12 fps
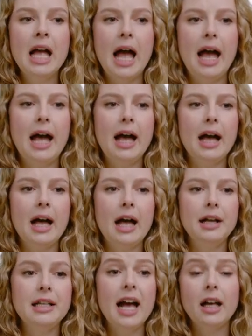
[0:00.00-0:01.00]

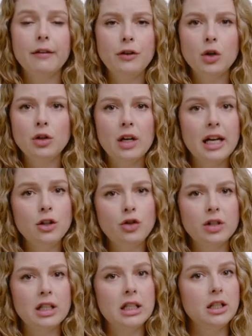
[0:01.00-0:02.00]
And yeah, if you're
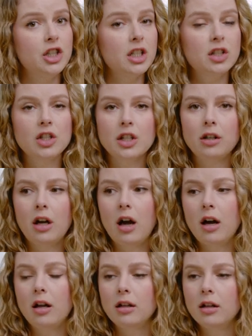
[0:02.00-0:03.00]
interested, just
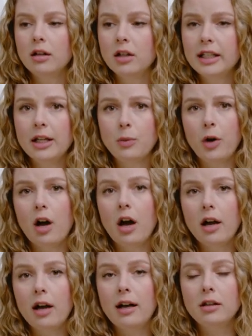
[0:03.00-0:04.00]
look at
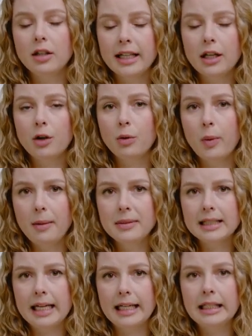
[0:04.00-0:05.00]
our
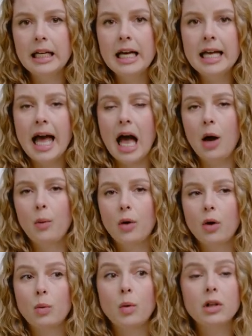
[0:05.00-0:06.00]
website.
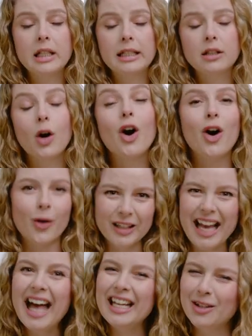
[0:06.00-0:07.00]
Our woolen,
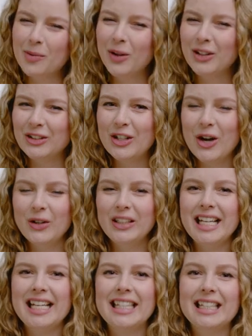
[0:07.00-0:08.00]
organic woolen coat
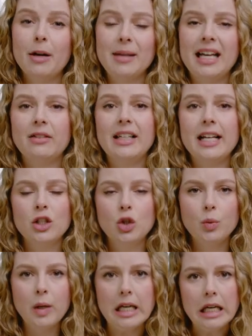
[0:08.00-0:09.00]
is coming out
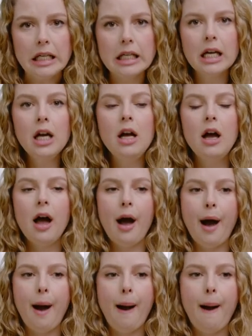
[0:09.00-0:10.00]
next week.
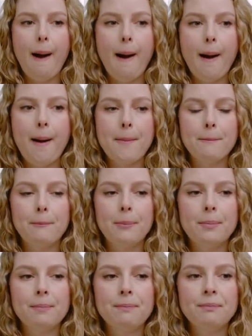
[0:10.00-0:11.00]

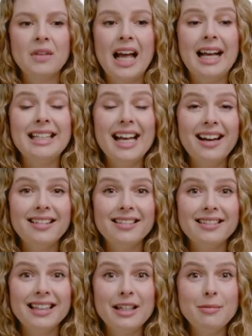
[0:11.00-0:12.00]
And yeah,
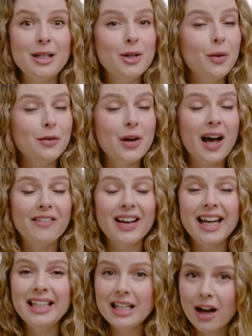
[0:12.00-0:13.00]
let me know if you have
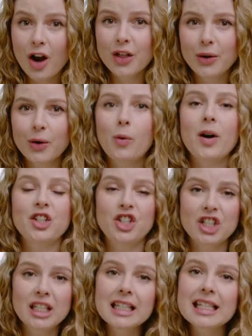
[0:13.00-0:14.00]
any other
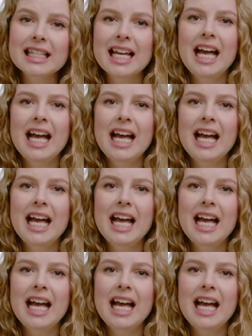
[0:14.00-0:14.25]
questions.